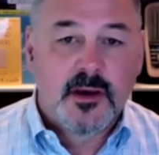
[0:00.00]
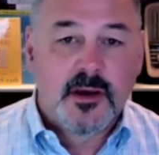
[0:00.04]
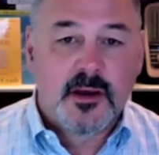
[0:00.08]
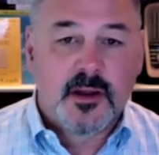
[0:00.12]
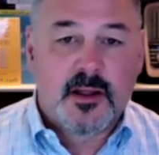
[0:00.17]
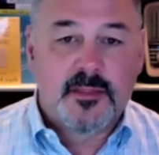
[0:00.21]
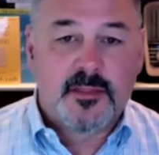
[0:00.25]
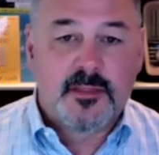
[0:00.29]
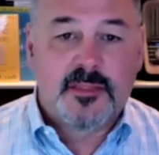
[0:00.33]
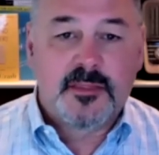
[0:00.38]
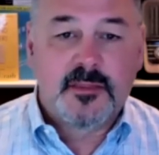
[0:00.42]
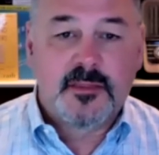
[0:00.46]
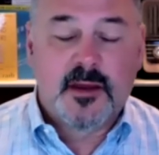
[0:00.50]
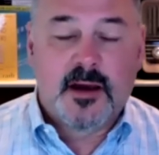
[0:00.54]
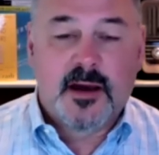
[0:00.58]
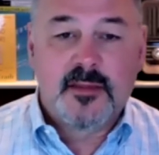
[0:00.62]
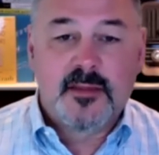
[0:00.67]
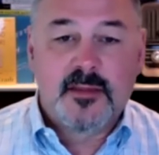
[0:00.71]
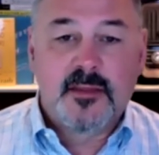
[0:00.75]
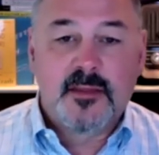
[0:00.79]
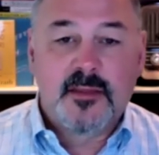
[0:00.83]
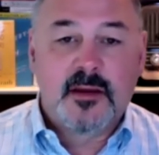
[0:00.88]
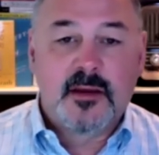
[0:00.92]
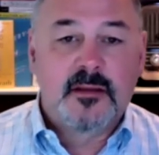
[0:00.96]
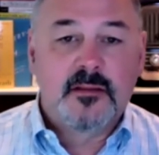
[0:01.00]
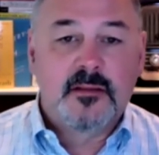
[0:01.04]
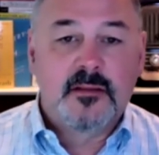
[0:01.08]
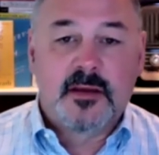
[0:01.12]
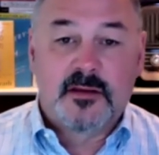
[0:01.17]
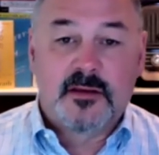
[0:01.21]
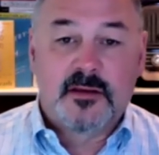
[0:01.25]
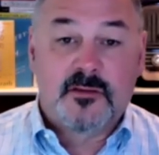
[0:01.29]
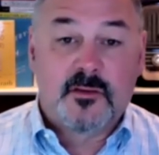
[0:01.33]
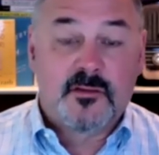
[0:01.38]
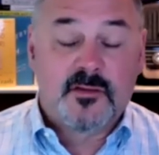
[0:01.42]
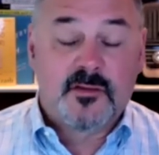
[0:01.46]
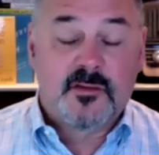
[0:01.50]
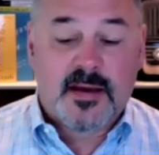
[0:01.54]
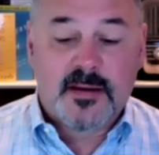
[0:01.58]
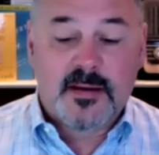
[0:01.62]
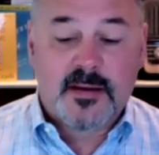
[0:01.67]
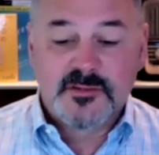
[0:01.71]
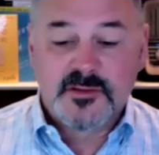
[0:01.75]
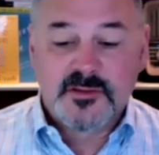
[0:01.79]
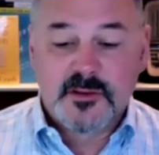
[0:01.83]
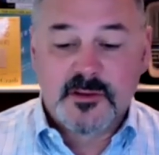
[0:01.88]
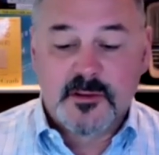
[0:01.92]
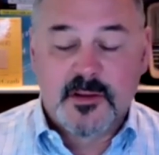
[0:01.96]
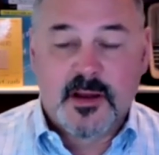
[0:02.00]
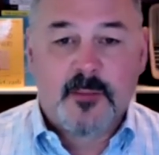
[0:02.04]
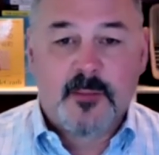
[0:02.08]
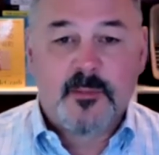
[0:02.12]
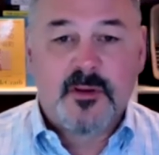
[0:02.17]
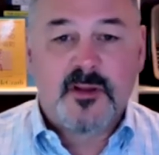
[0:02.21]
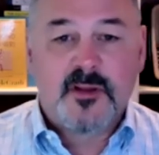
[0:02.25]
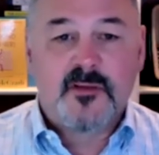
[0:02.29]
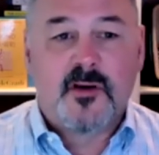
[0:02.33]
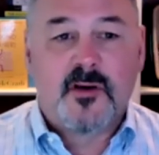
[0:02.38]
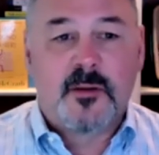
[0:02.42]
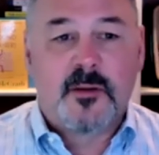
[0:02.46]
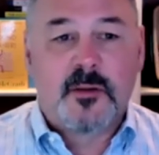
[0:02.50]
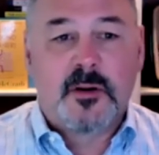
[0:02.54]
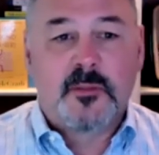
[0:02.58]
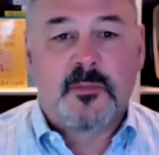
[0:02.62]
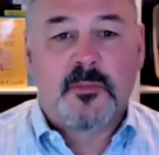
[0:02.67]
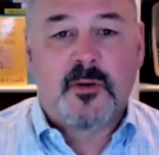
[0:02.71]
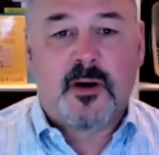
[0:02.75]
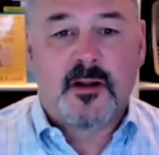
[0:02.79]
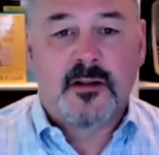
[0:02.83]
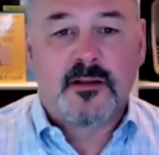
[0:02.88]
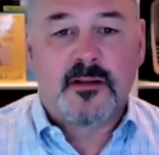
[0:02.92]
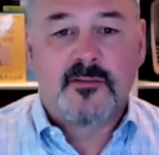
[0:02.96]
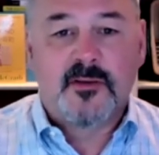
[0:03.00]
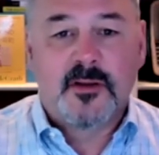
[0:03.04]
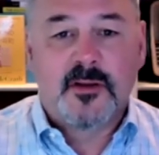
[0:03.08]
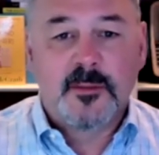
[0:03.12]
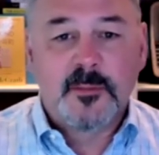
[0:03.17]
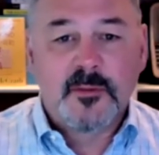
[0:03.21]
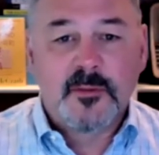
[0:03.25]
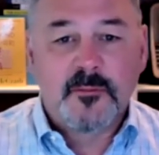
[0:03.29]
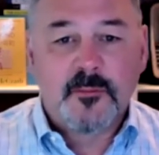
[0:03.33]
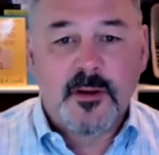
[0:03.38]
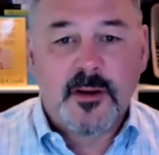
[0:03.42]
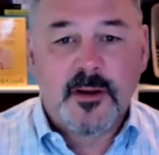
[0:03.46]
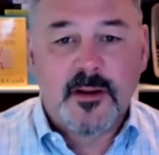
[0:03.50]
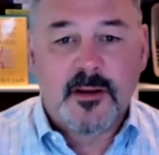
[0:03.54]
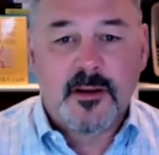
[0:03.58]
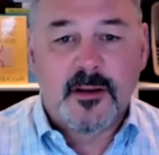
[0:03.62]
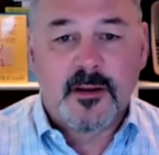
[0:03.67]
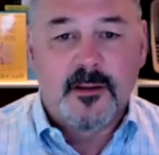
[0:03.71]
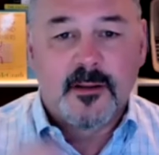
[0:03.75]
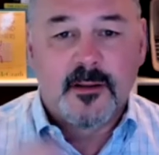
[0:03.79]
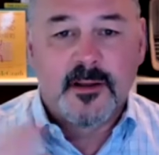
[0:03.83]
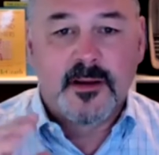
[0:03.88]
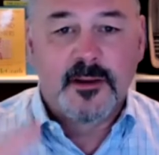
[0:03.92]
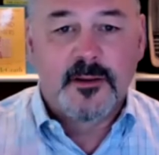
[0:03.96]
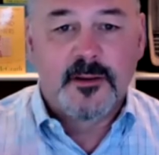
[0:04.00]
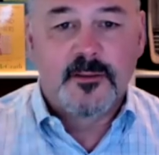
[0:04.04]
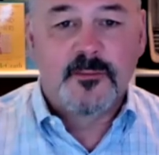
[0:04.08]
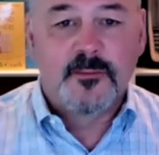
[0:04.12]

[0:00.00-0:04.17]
And I think the answer is absolutely. I'm going to talk about product development, Rita, and I'll let you